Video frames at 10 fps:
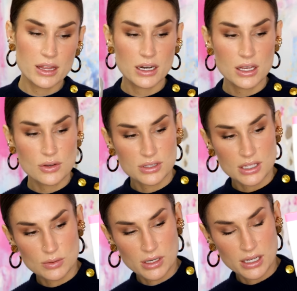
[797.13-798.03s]
And then I use
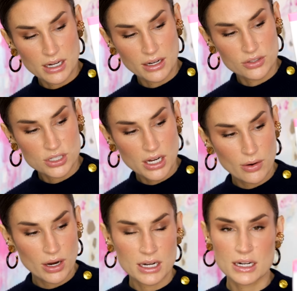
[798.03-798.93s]
this when I get out of the
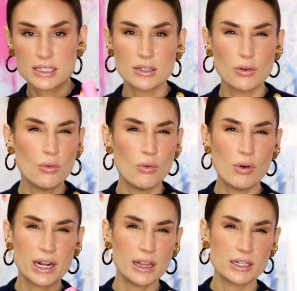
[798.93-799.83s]
shower, and it is
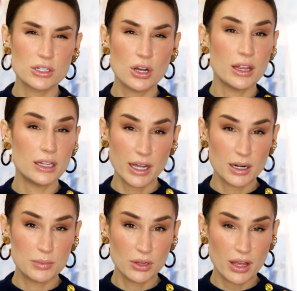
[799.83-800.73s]
what I like to call a
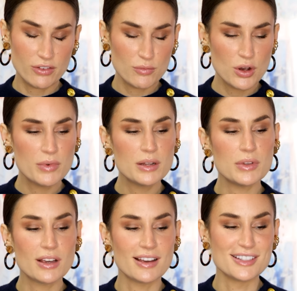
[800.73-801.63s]
light up your life moment
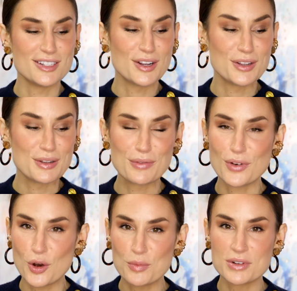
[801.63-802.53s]
because, you know,
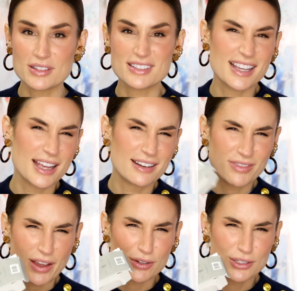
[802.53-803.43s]
you've opened the skin
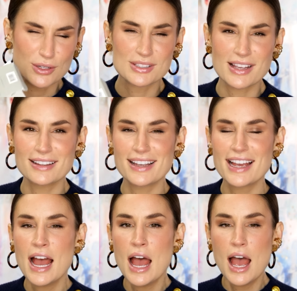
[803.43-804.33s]
ever so slightly,